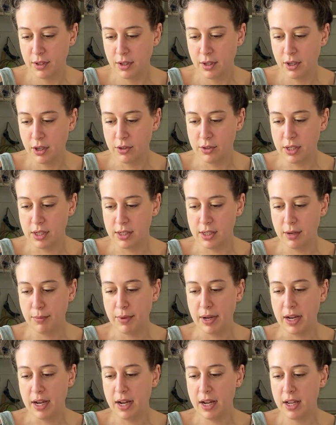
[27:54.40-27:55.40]
Jose said
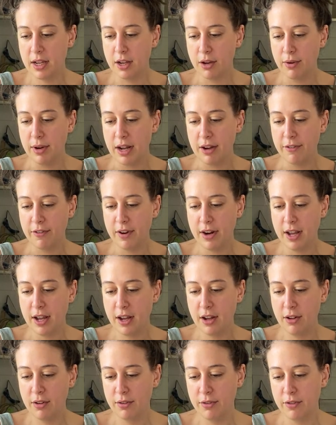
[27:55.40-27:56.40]
bye, going out for
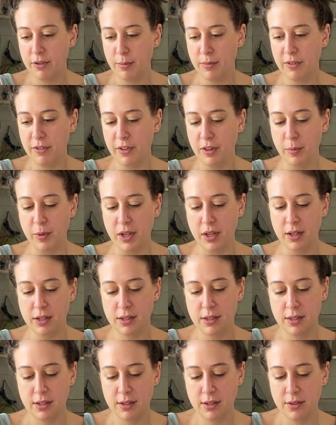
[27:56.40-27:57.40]
now from the
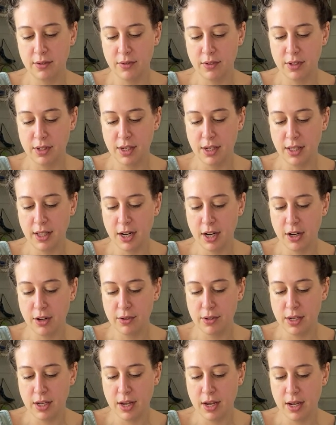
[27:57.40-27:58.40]
Philippines. See you later,
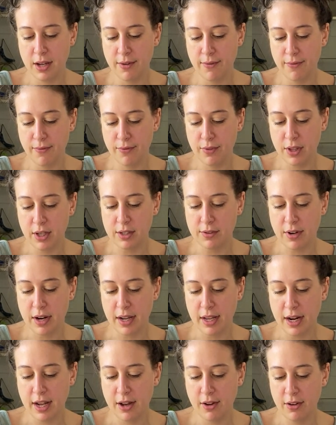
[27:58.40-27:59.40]
Jose. Thanks for
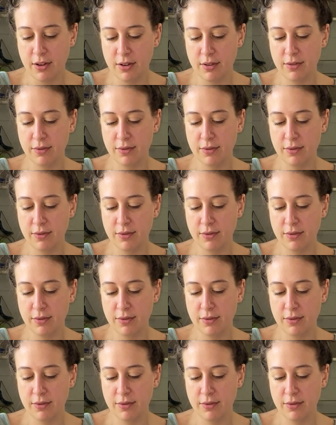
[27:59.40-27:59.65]
hanging out.